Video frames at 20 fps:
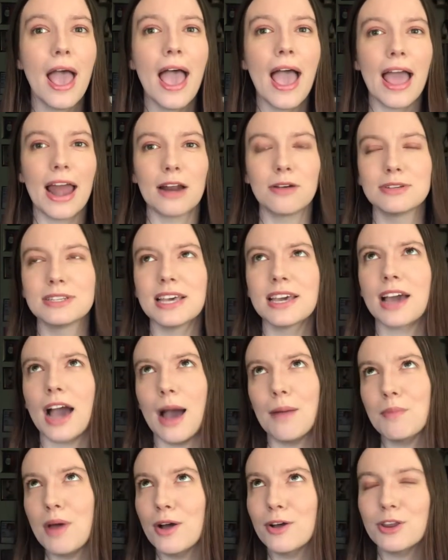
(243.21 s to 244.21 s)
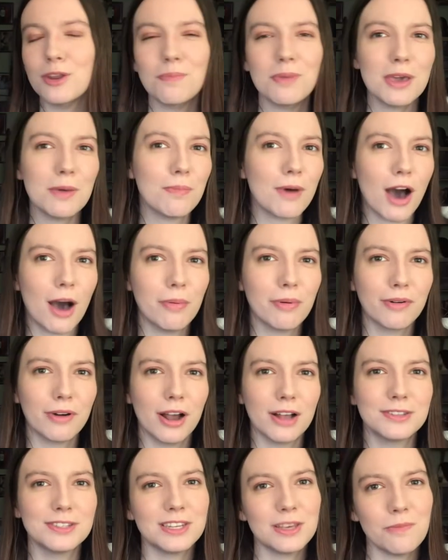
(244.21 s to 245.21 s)
And I was like, I'm not gonna be a
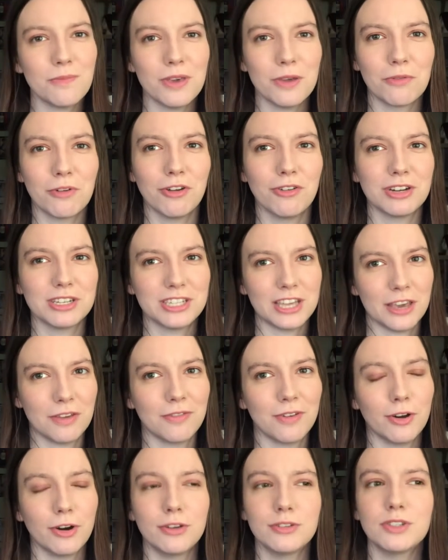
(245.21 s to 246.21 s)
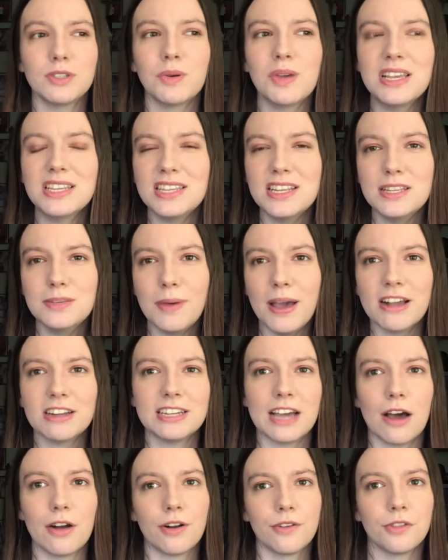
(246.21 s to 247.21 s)
paparazzi and be rude and take photos. So he sits back
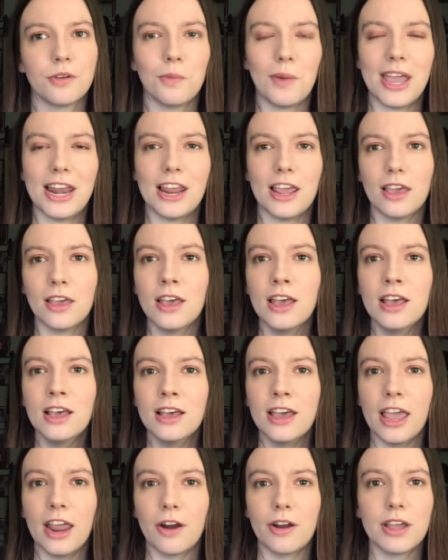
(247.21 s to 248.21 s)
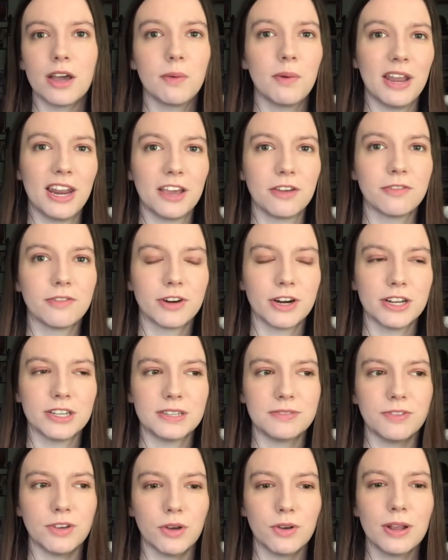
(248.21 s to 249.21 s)
down on the waiting area waiting for his
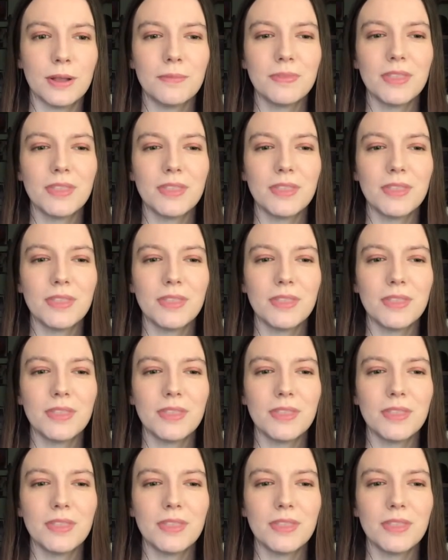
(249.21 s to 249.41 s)
food.